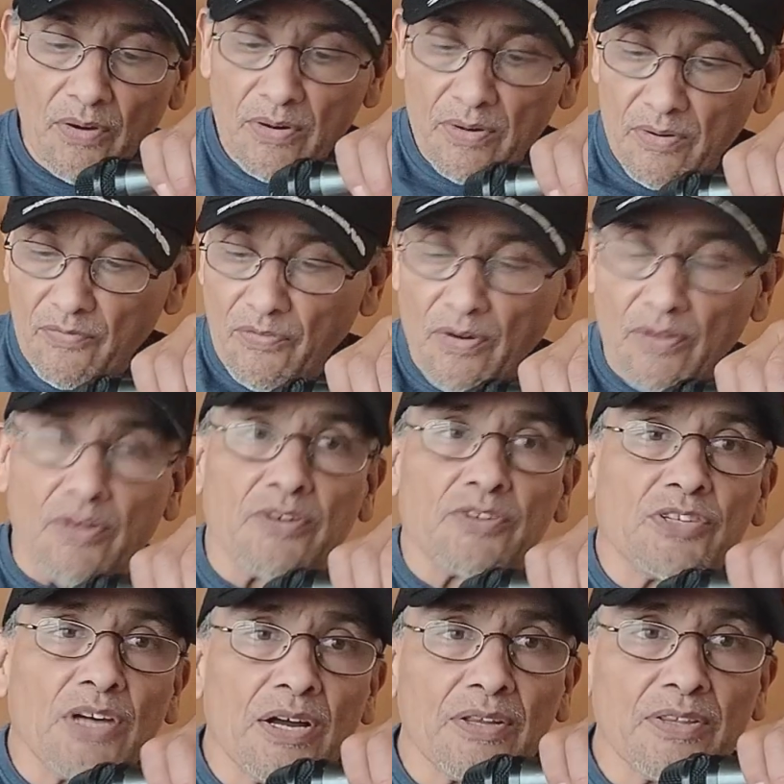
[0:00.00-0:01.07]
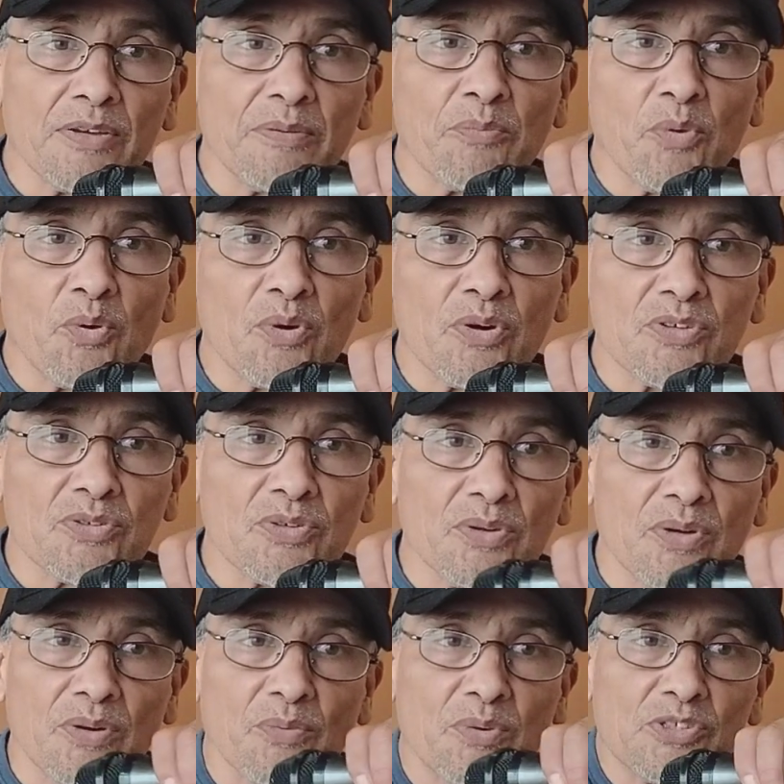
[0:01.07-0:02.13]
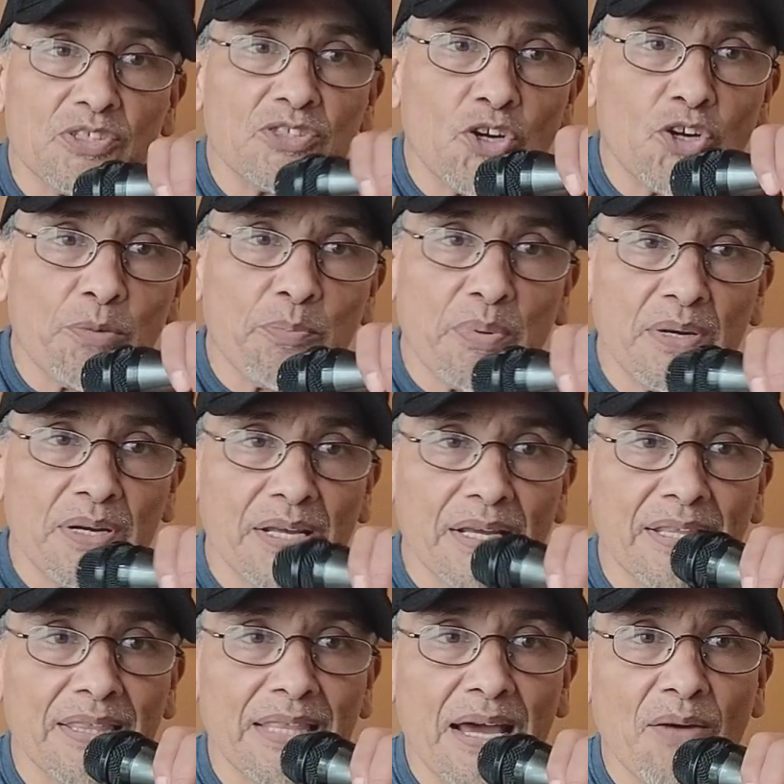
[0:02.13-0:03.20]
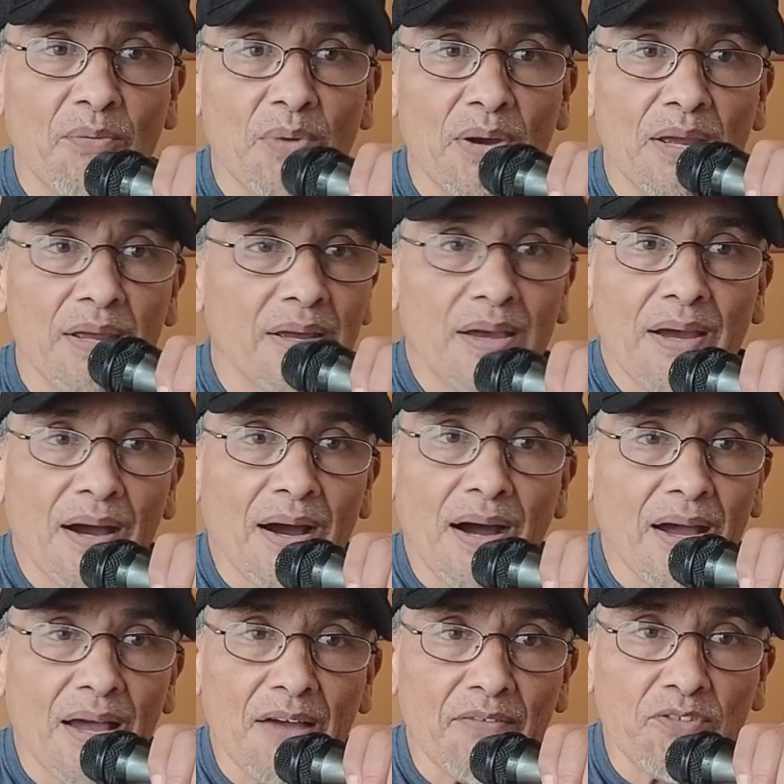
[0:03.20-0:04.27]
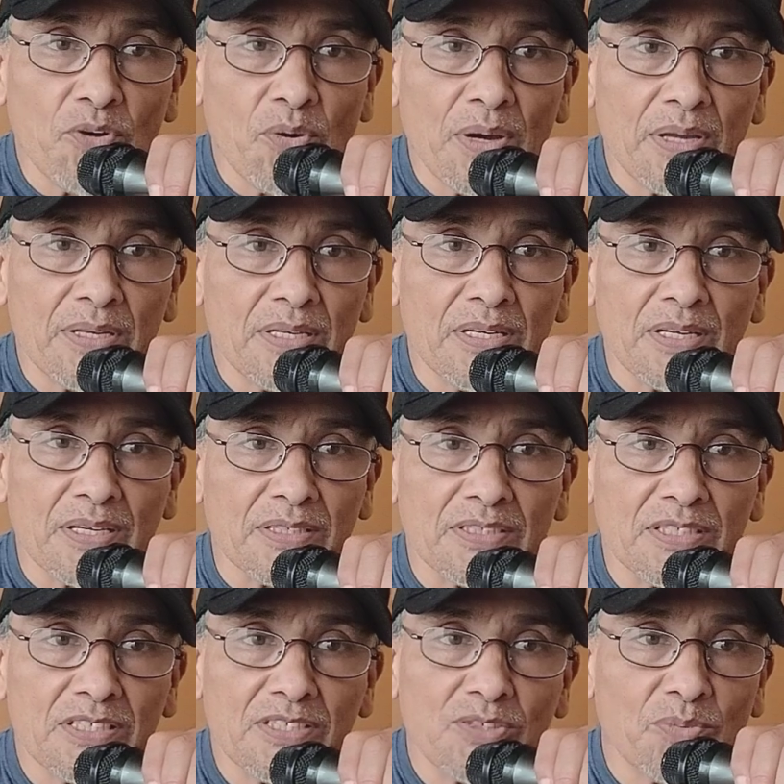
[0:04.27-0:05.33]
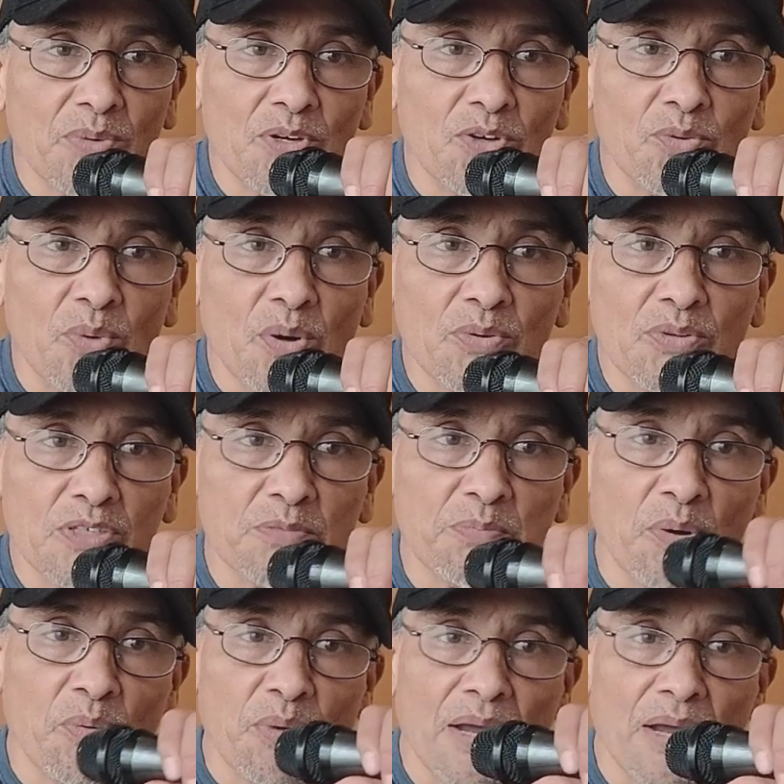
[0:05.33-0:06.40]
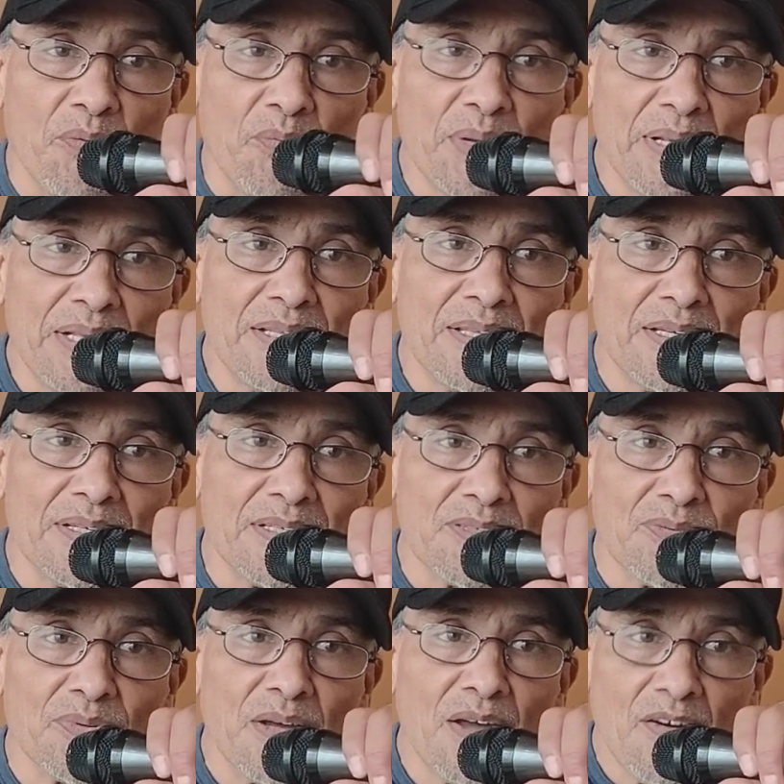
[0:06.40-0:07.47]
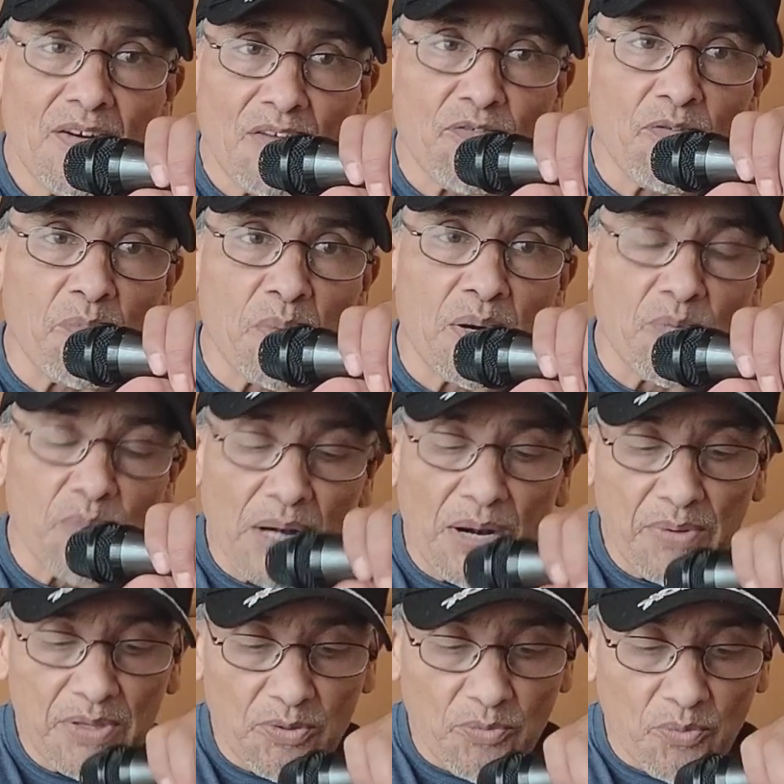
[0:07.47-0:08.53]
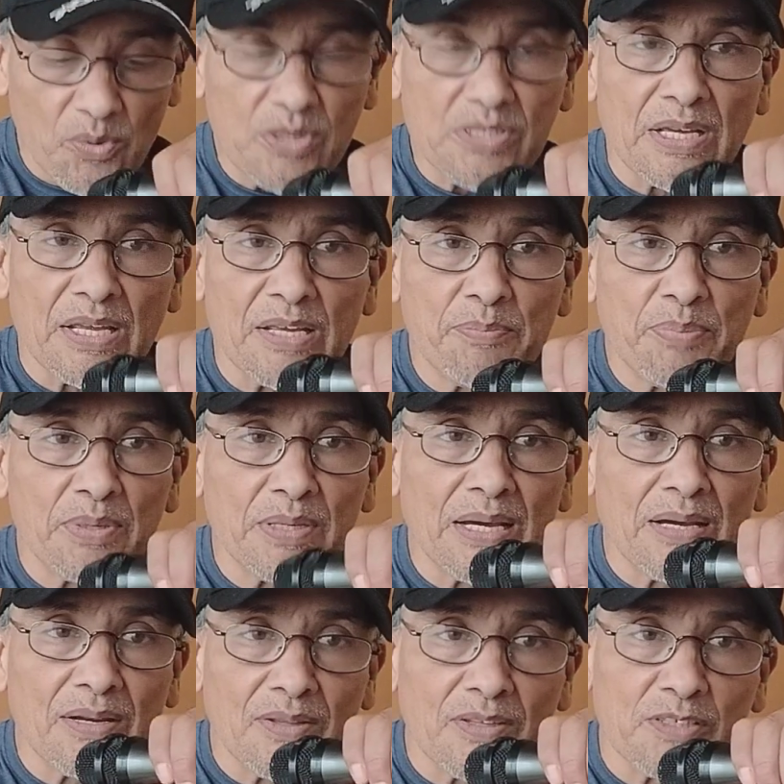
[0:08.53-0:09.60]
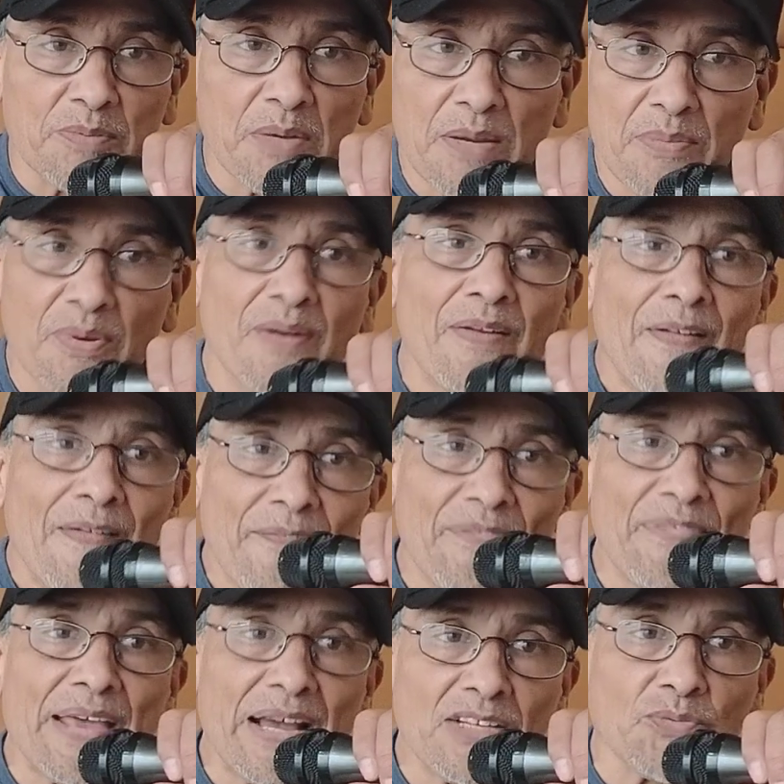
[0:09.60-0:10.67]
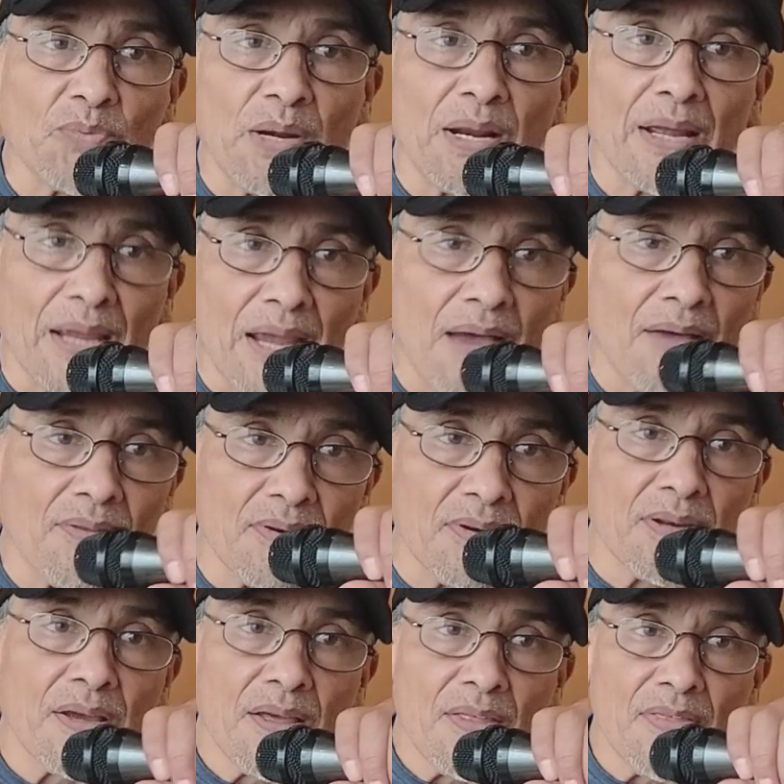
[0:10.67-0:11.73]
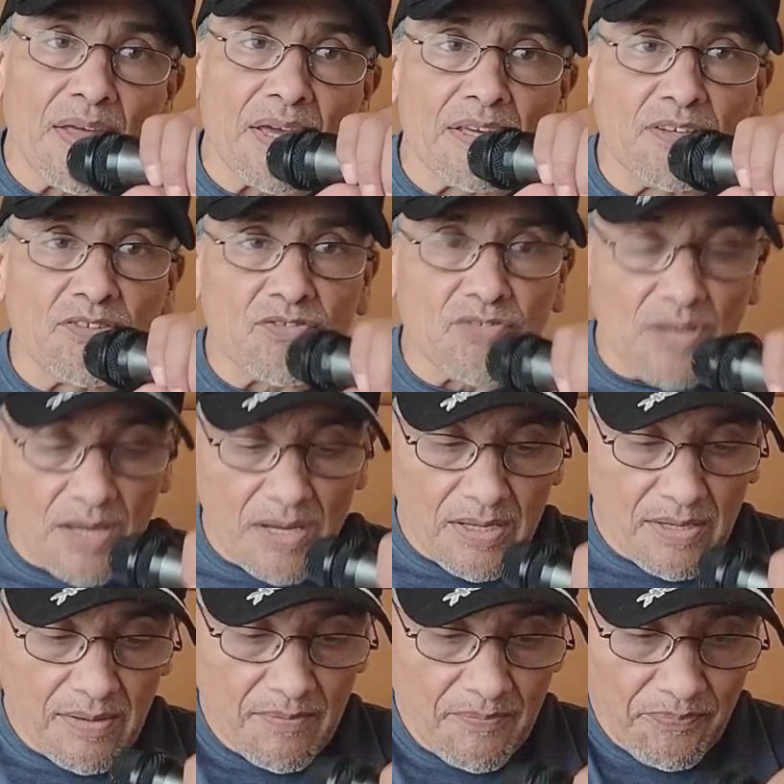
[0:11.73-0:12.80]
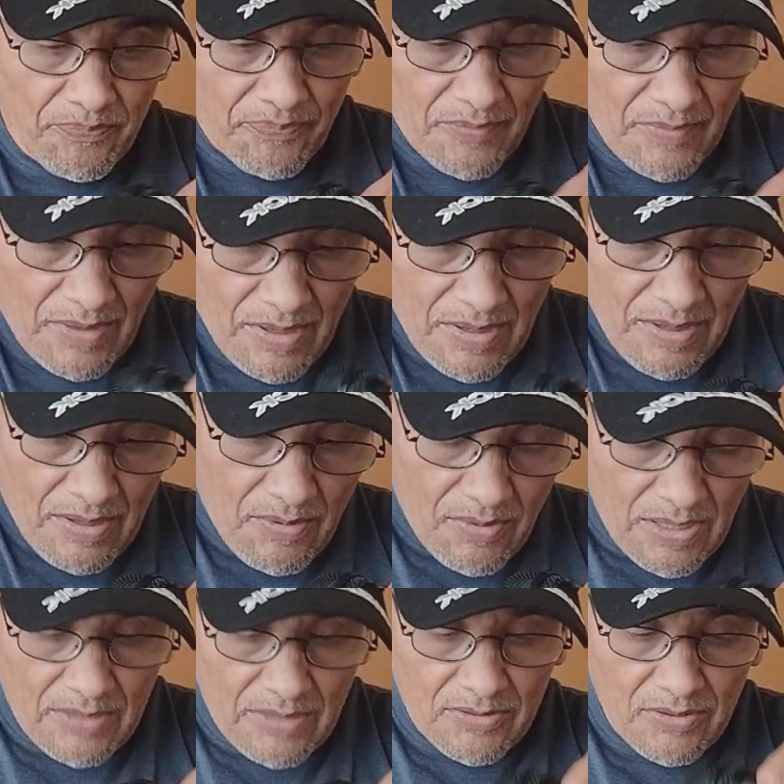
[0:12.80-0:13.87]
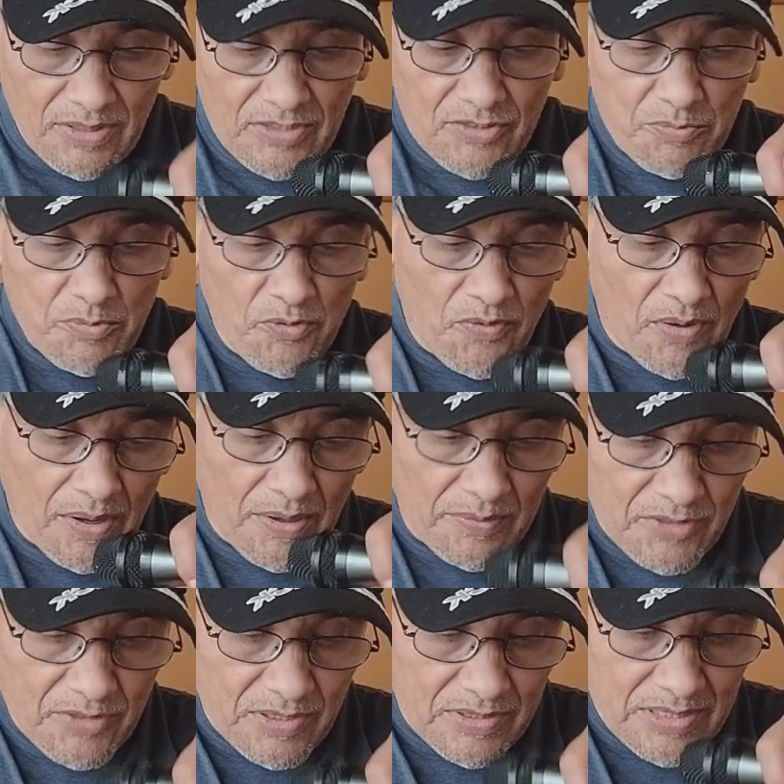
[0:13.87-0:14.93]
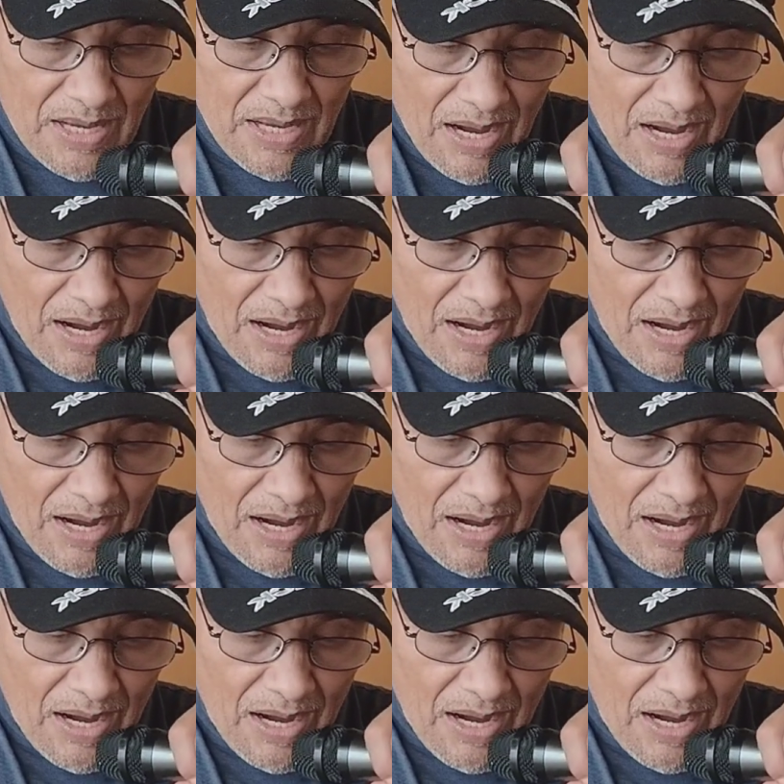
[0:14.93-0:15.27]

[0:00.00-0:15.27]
Father Jonathan Morris was interpreting it that way, I have no idea, because he's the one who wrote this. But when I read this, when I read the words that he put down on this paper, that's what I gathered that he's saying. Okay, so let's move on. It says, I